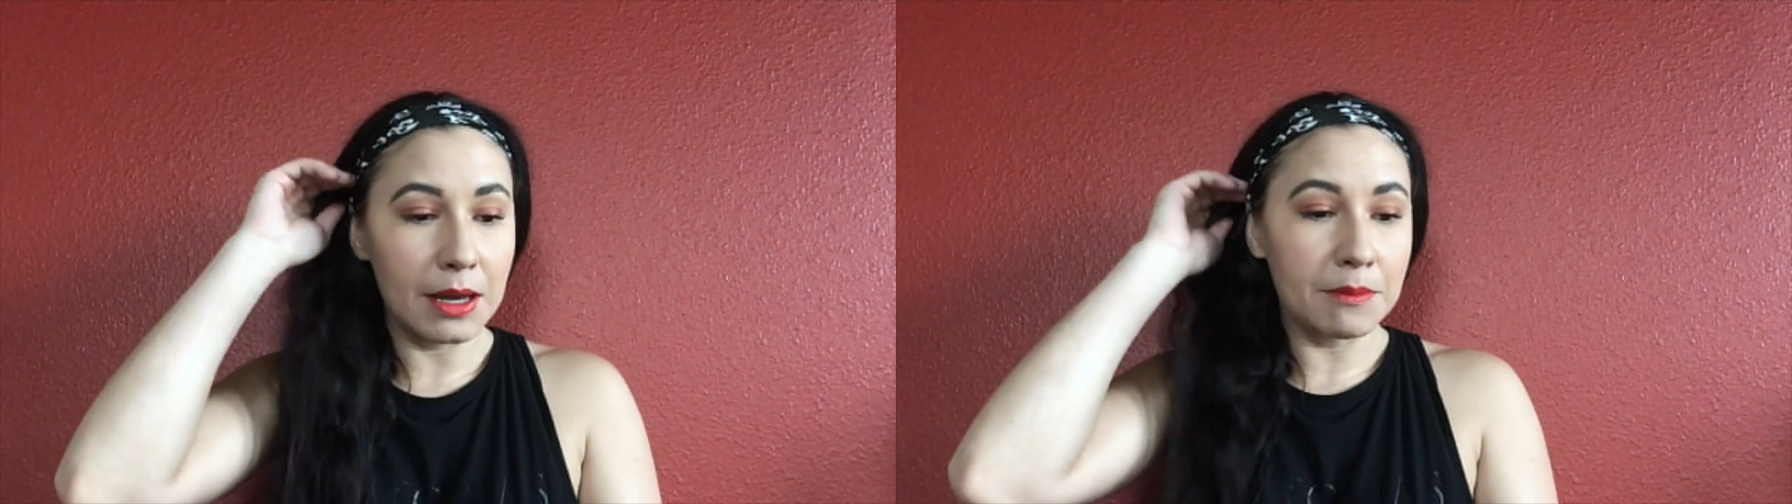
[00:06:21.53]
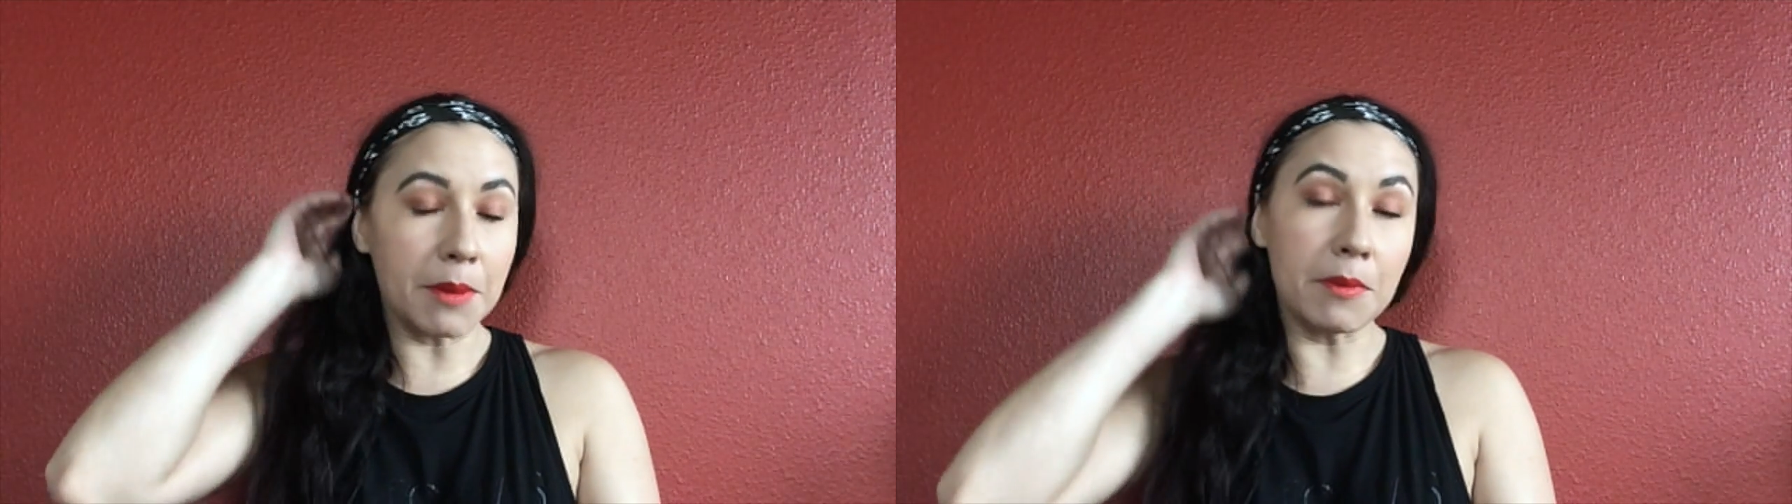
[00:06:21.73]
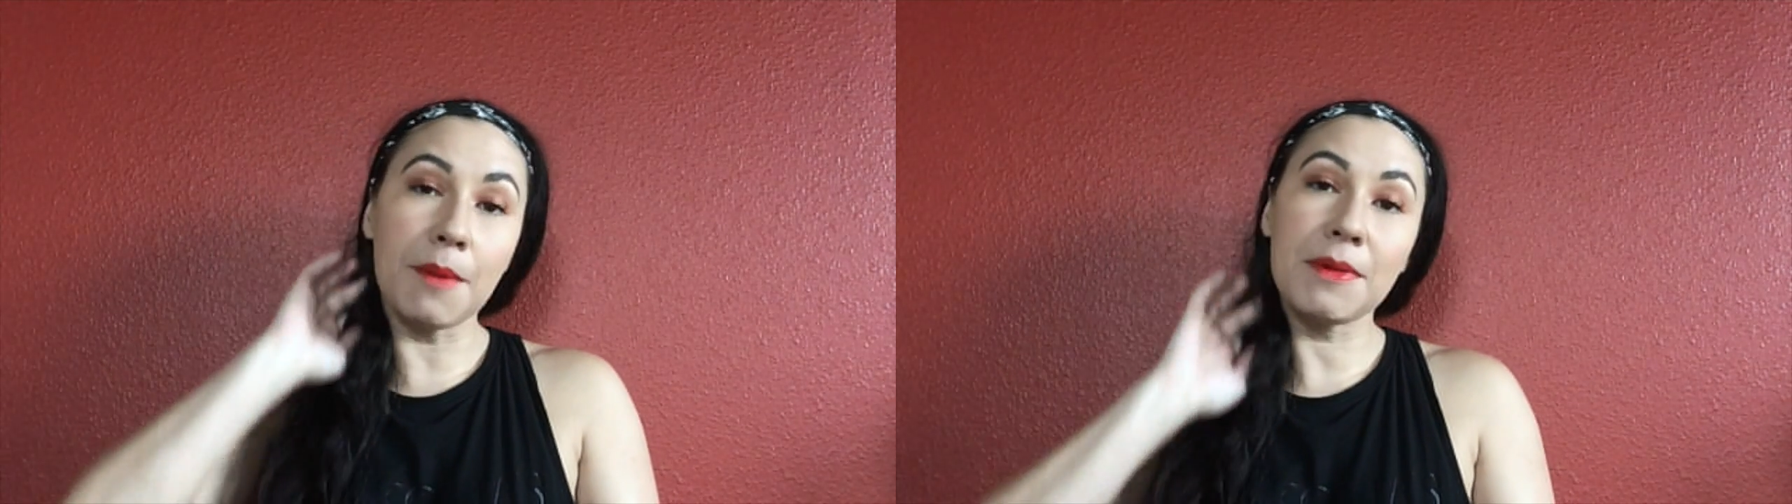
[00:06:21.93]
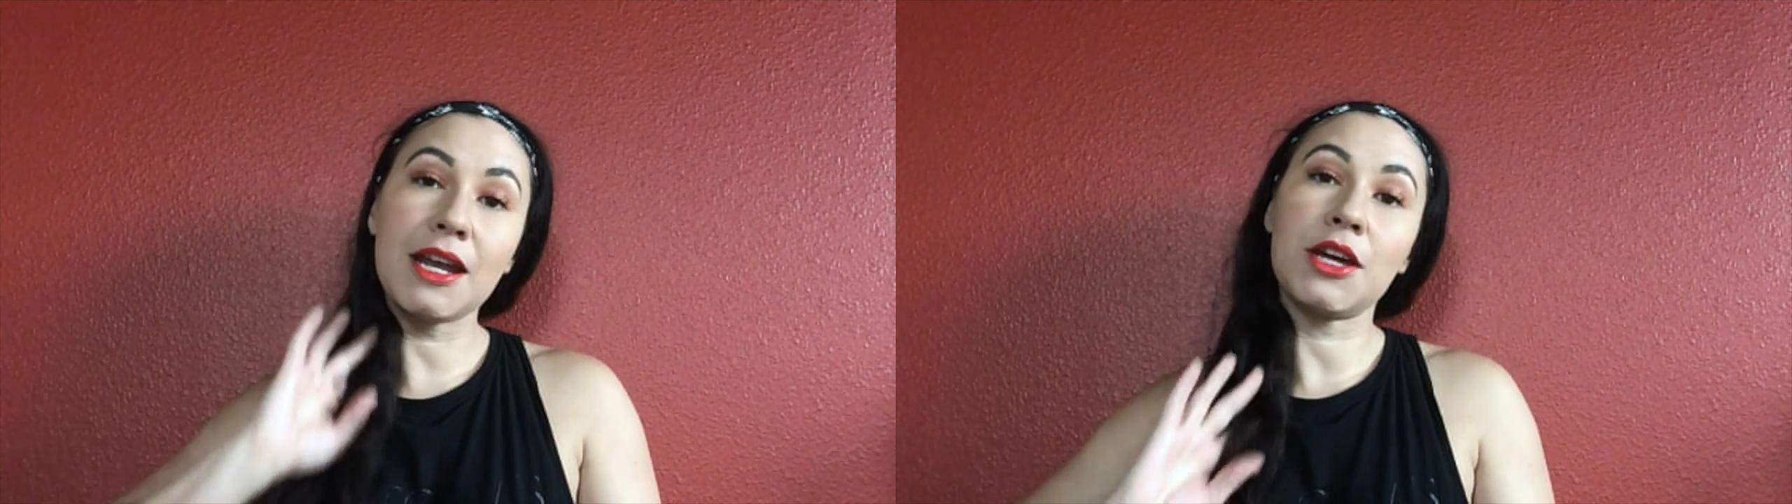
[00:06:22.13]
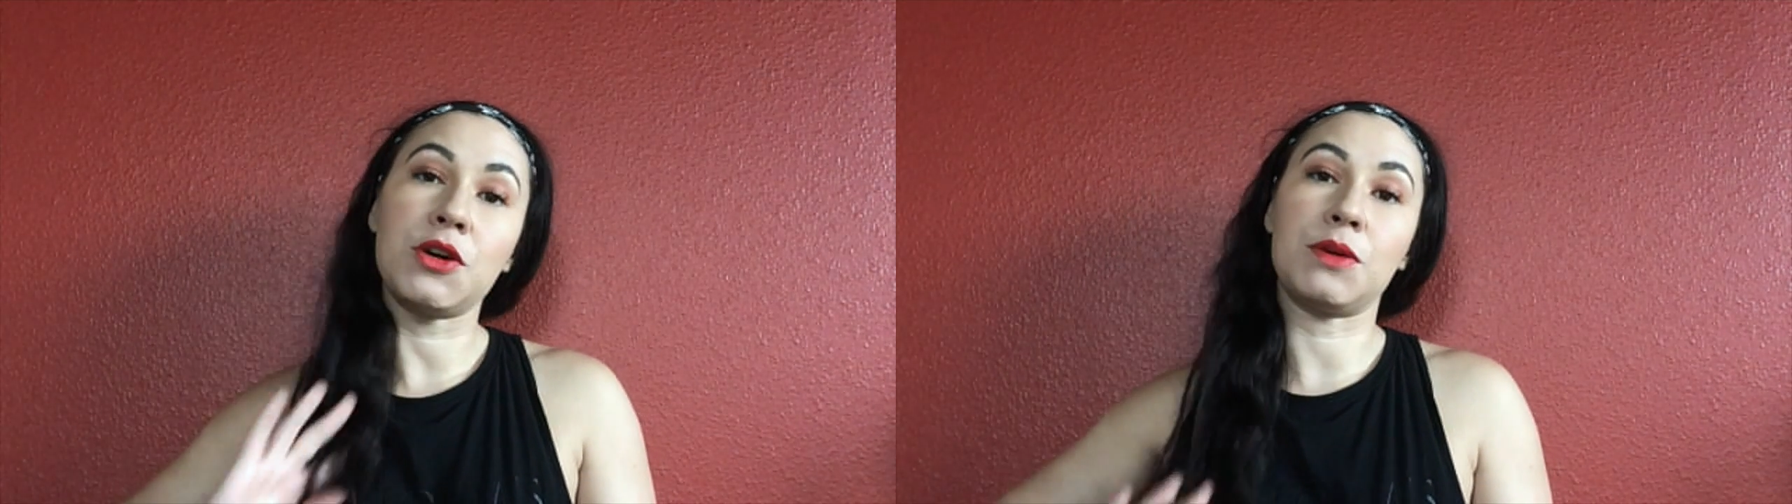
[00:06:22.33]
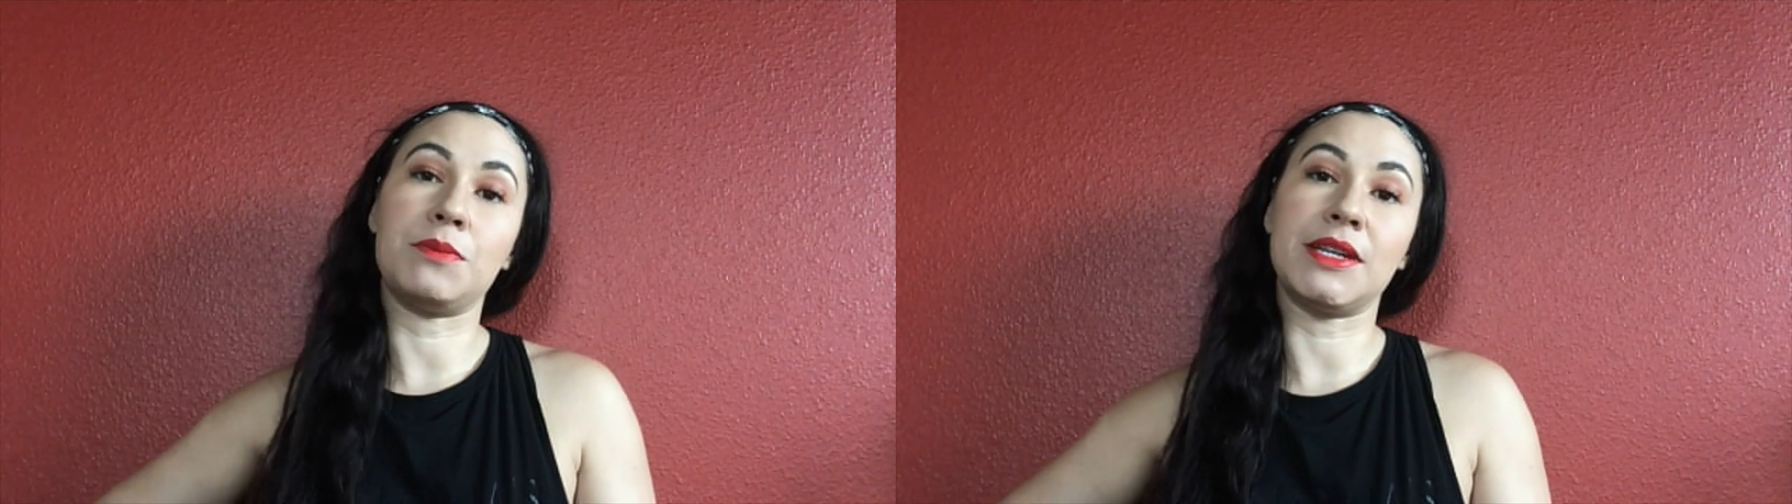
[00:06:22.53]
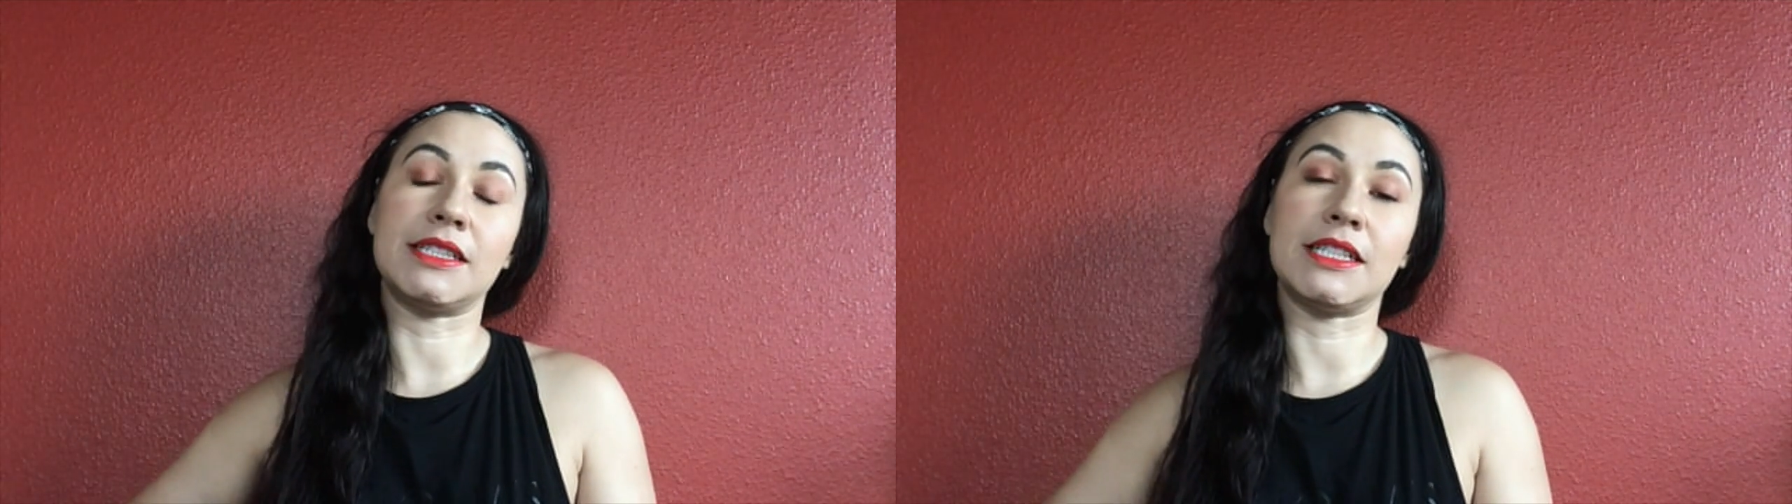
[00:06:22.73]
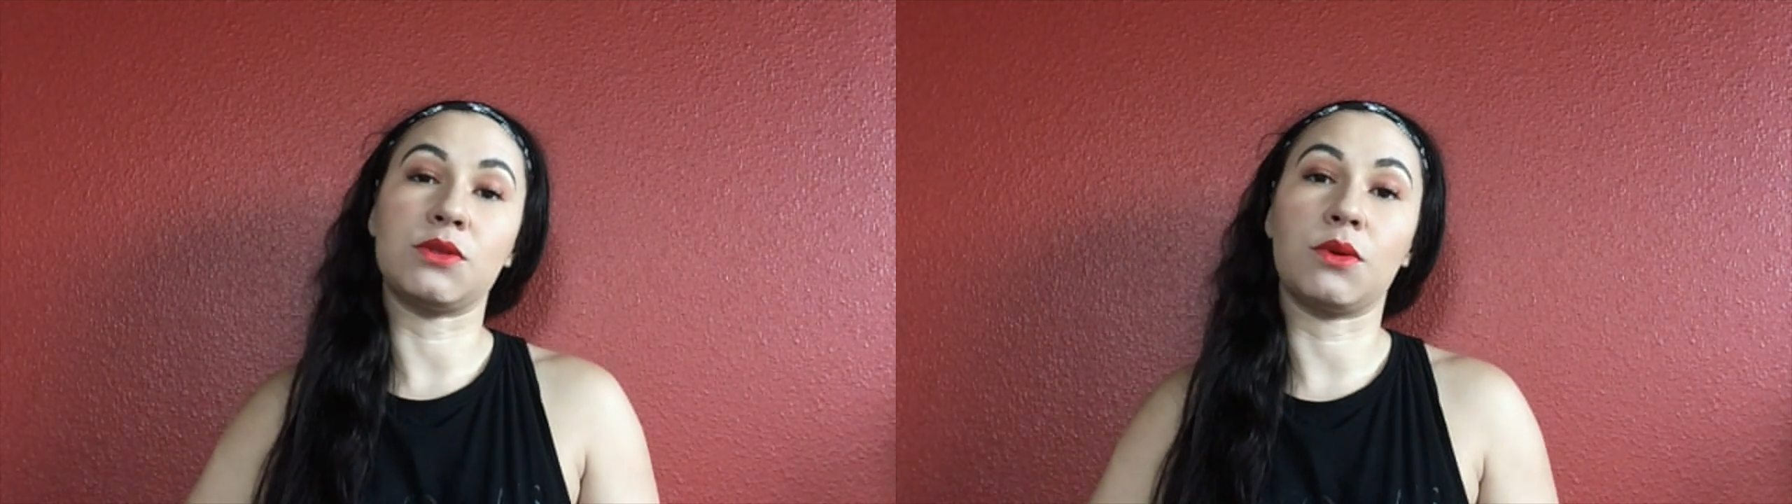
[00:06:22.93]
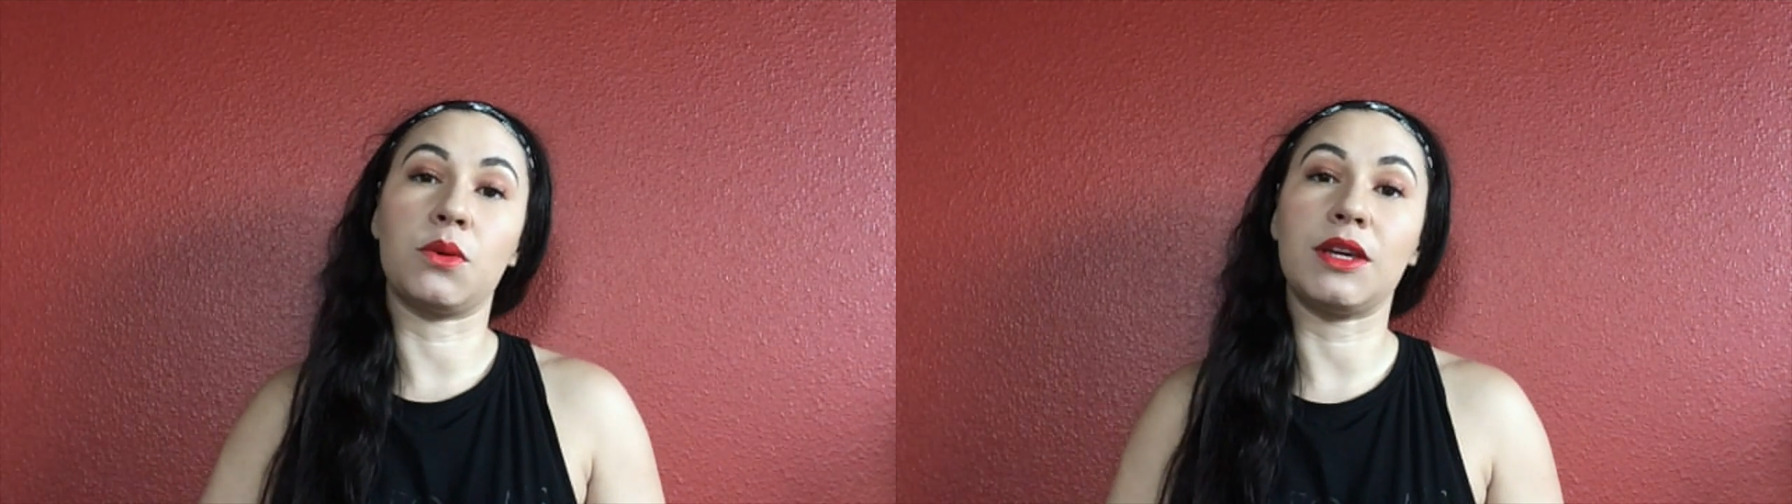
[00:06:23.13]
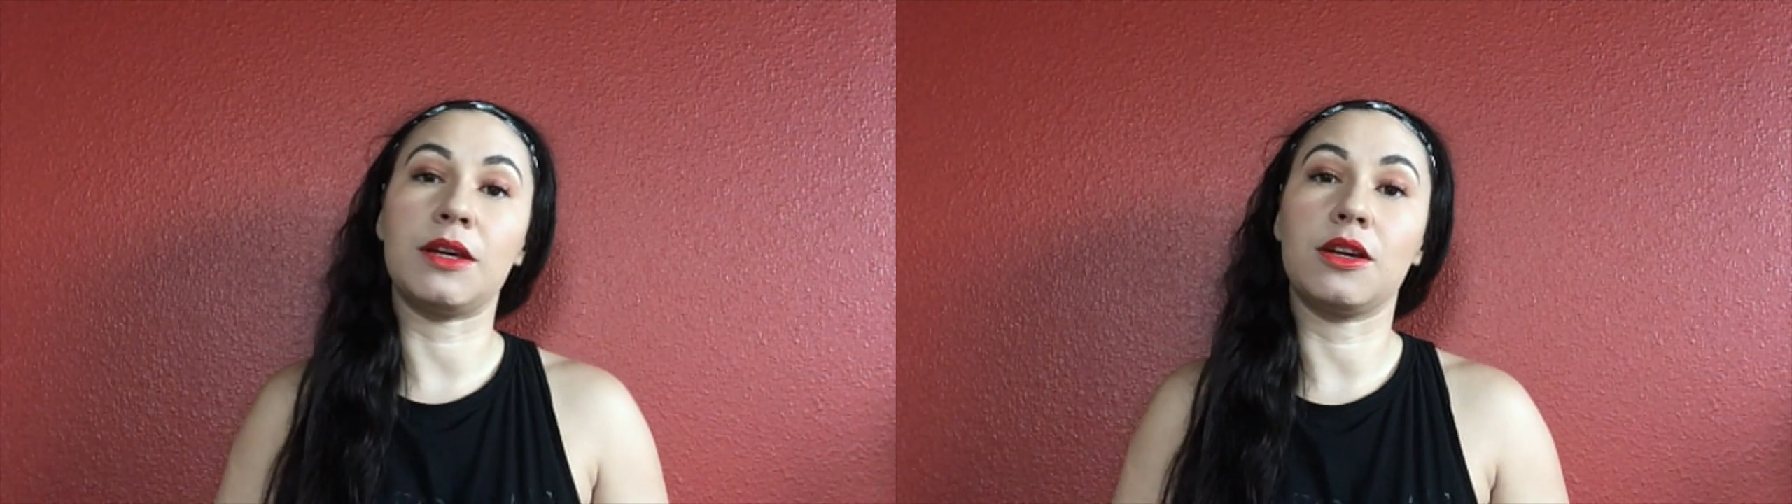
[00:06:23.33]
My mom and I own a business where
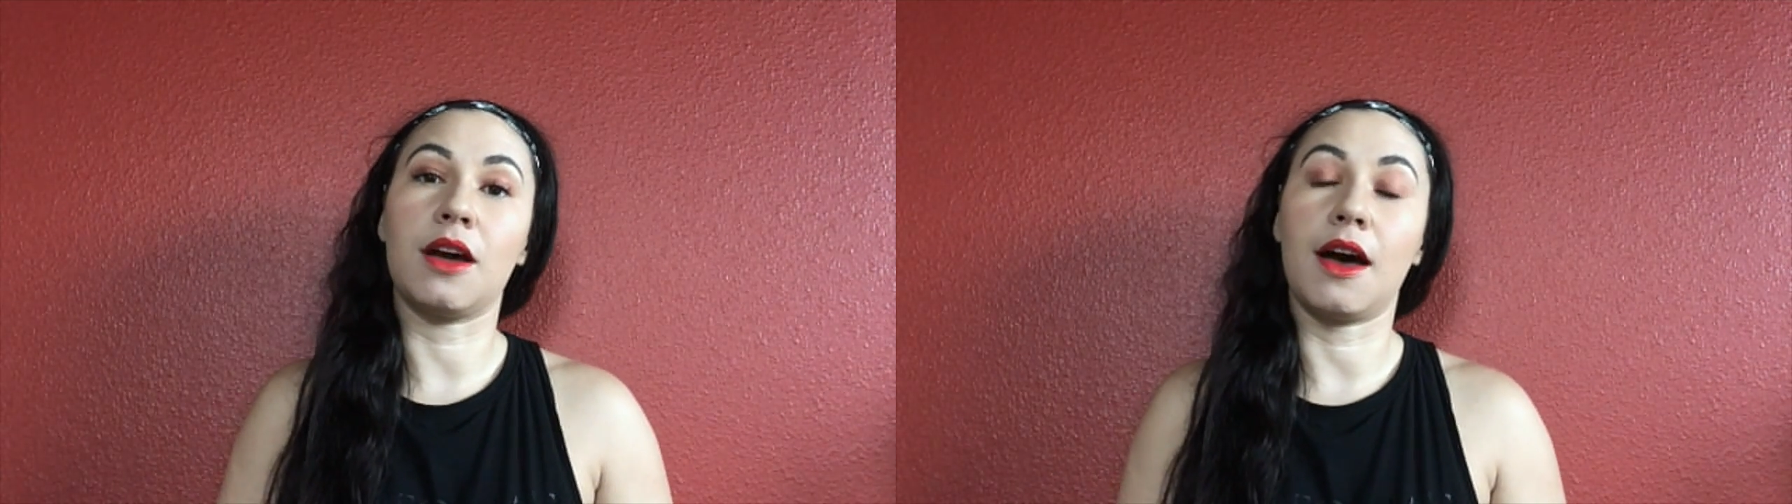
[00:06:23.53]
we